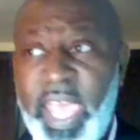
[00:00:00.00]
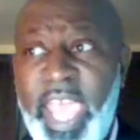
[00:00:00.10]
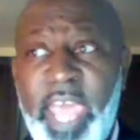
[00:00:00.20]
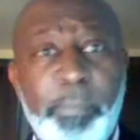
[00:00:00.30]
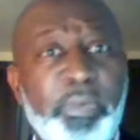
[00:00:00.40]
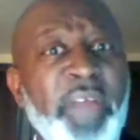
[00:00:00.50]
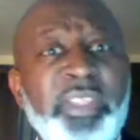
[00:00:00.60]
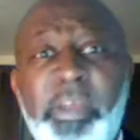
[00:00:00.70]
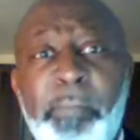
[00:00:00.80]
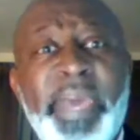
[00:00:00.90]
And
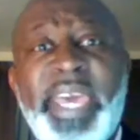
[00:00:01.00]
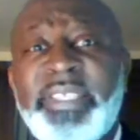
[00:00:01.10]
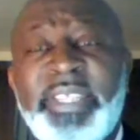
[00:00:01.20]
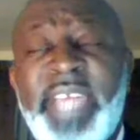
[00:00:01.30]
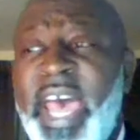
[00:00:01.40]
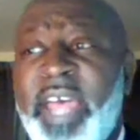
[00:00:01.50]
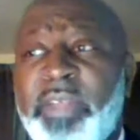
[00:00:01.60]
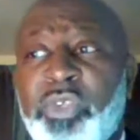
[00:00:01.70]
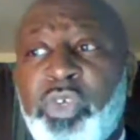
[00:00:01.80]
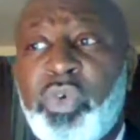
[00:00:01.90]
brother, the best
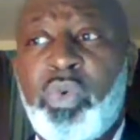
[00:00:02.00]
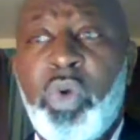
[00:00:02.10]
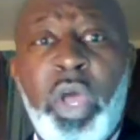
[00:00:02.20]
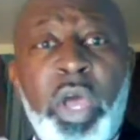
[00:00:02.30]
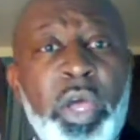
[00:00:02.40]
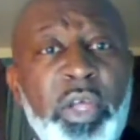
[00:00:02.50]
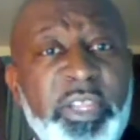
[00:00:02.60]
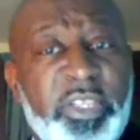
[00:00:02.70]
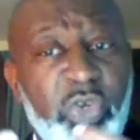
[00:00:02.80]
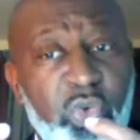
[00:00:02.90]
time to
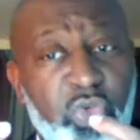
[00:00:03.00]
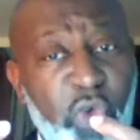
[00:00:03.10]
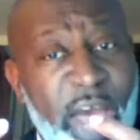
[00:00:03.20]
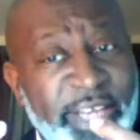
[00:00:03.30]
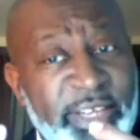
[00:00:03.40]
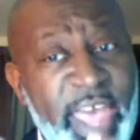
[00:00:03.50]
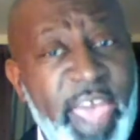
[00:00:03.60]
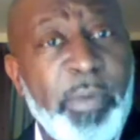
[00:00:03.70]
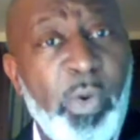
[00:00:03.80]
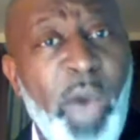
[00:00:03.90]
to try to
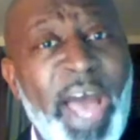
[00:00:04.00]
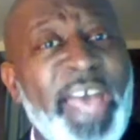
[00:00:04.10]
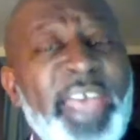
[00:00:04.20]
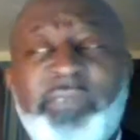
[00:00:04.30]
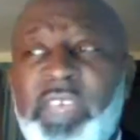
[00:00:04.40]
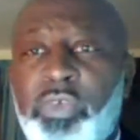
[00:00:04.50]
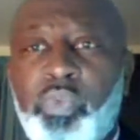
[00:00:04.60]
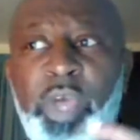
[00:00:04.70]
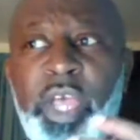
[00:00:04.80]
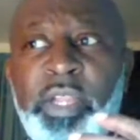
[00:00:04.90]
have a wife
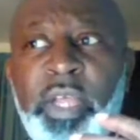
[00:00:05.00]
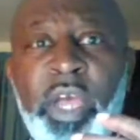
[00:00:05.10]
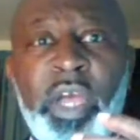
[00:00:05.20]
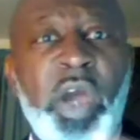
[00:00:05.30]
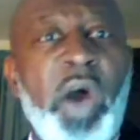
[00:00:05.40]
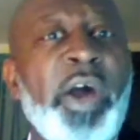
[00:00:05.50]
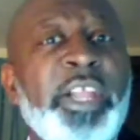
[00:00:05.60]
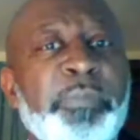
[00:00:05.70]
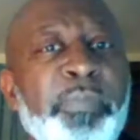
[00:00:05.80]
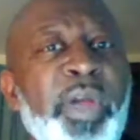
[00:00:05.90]
is when
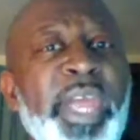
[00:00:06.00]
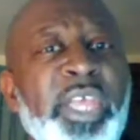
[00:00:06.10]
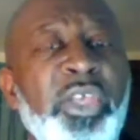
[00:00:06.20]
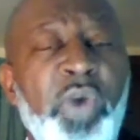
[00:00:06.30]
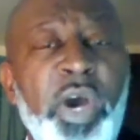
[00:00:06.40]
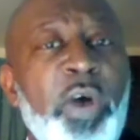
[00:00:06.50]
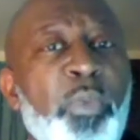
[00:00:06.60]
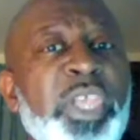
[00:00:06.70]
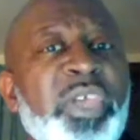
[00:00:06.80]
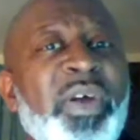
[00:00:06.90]
God is bringing you
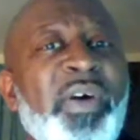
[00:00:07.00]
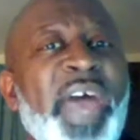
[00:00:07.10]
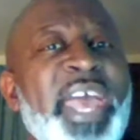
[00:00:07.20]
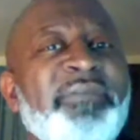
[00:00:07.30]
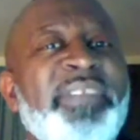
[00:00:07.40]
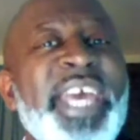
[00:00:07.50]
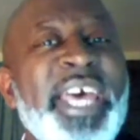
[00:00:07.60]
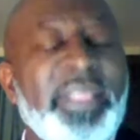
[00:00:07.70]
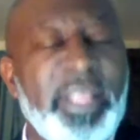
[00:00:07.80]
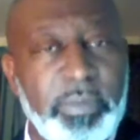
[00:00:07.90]
up when you don't have
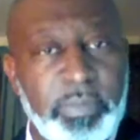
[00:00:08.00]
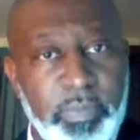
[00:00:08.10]
nothing.